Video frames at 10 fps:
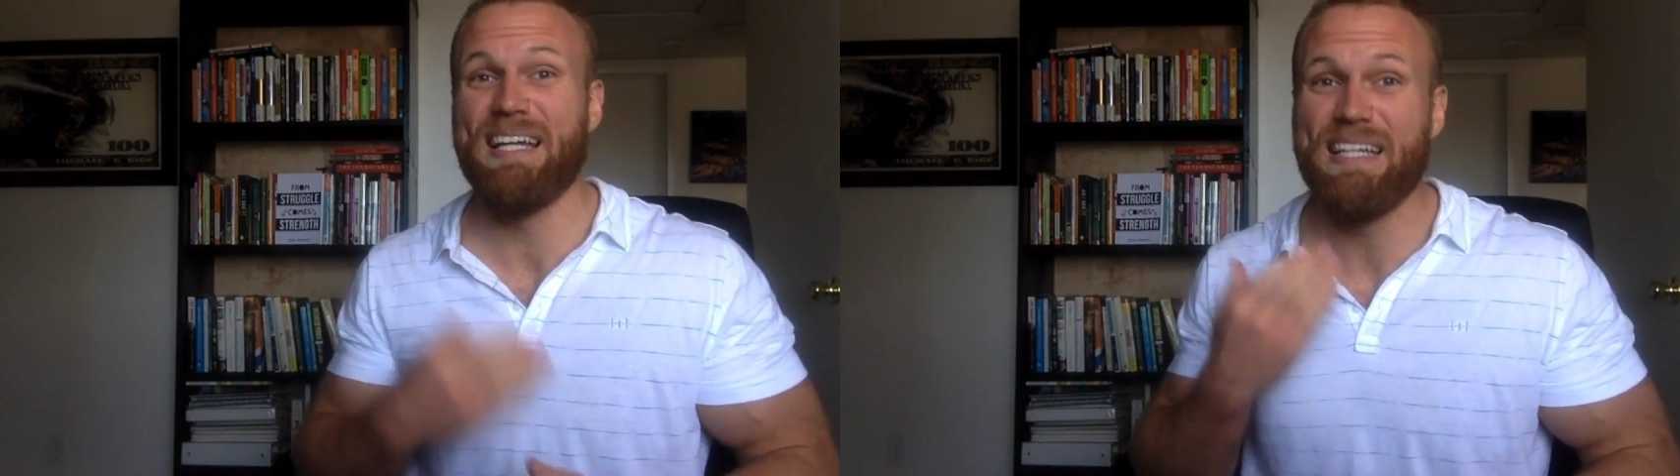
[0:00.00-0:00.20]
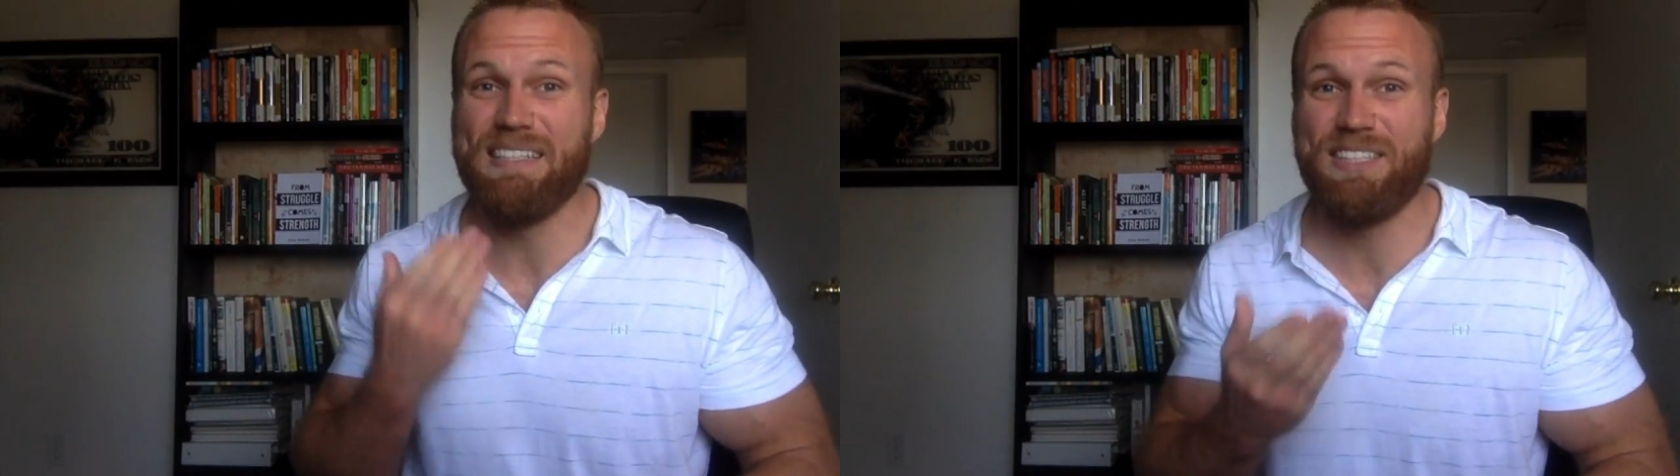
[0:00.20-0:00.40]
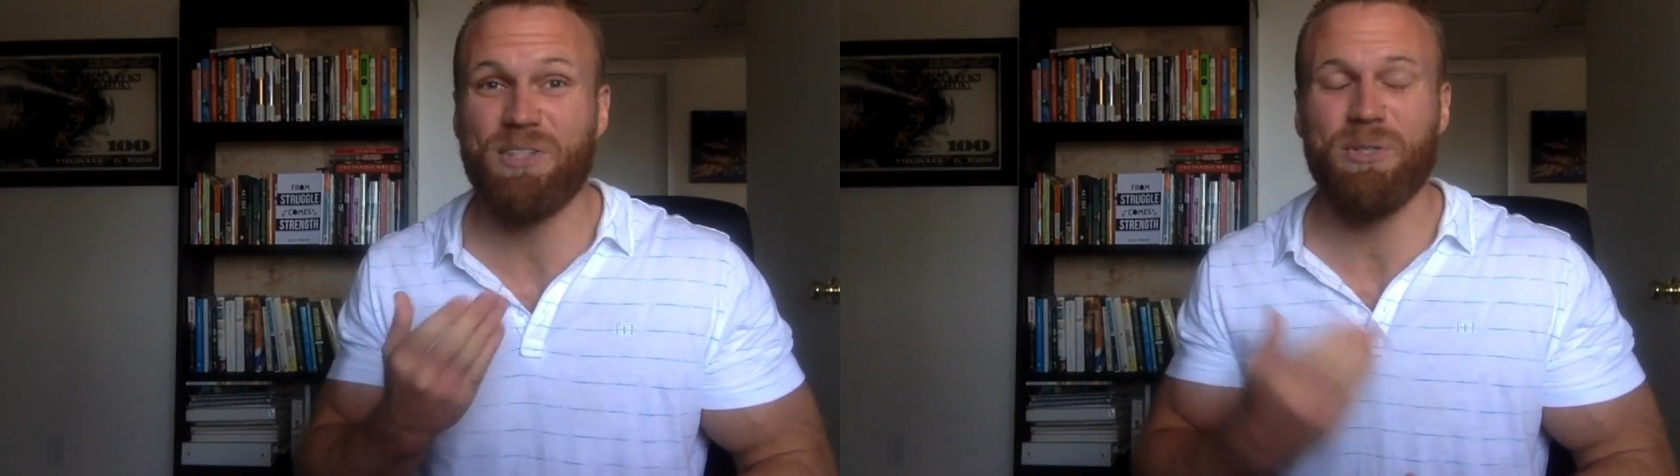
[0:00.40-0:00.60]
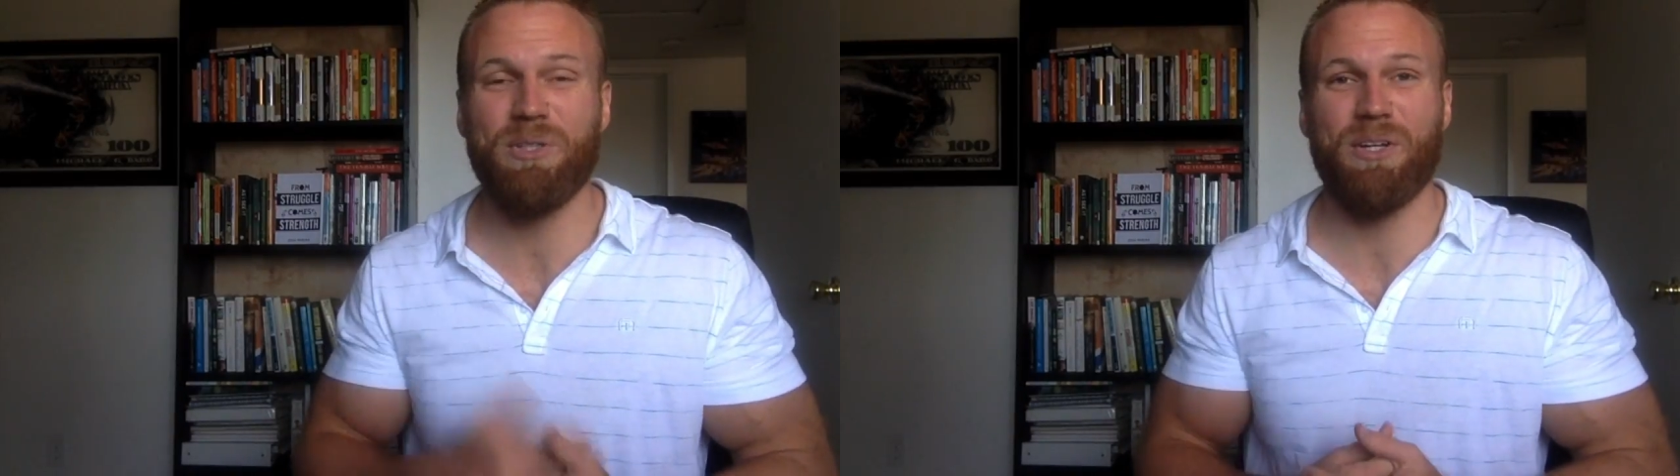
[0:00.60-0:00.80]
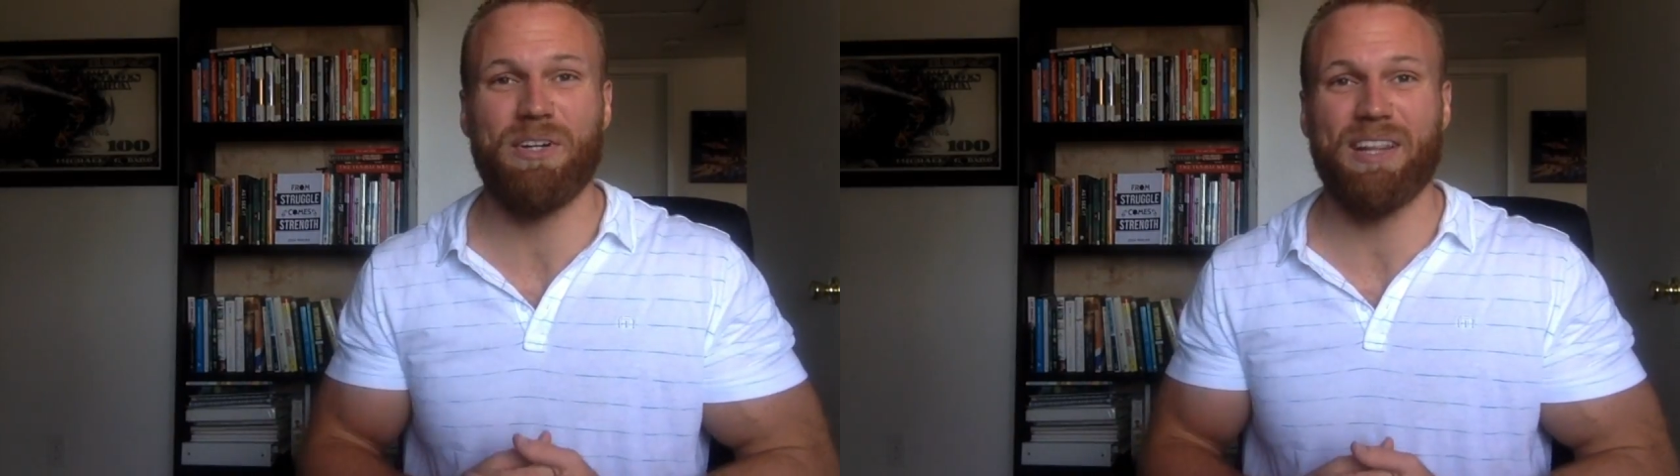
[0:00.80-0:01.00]
until you
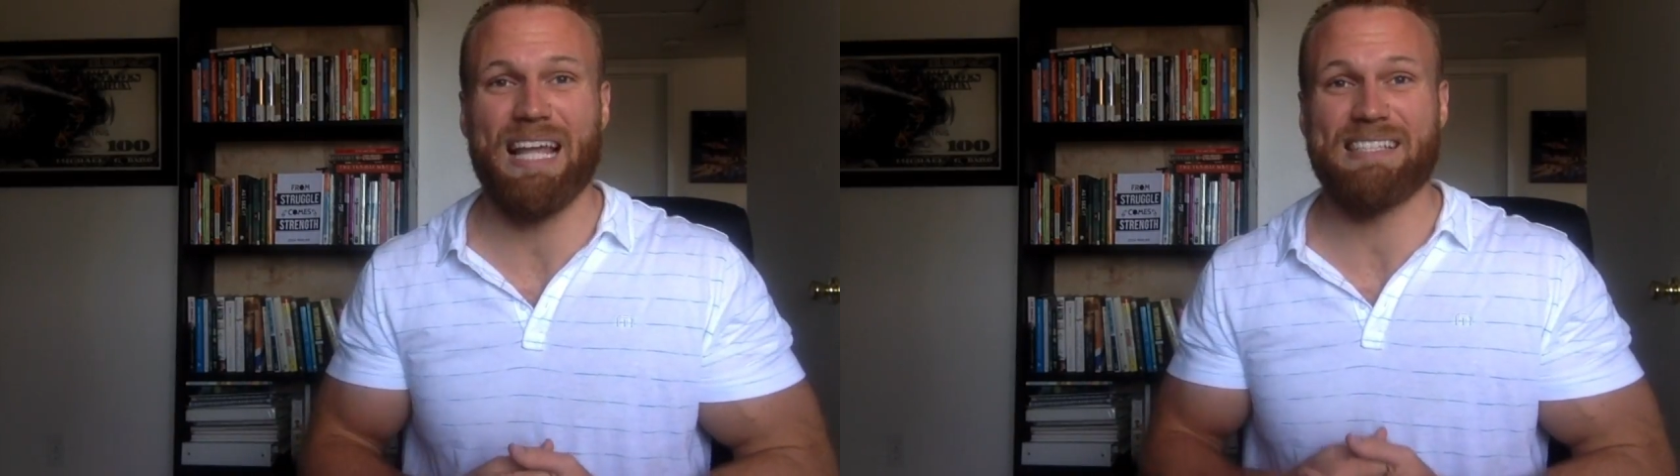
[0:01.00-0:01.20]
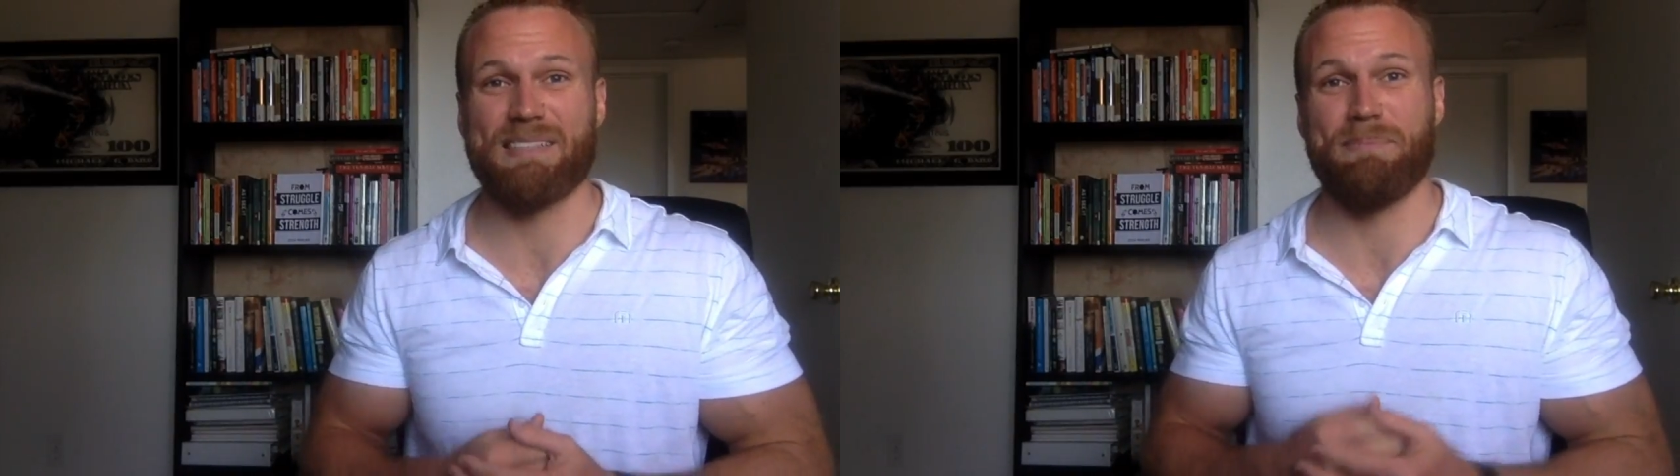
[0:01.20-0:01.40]
learn the lesson.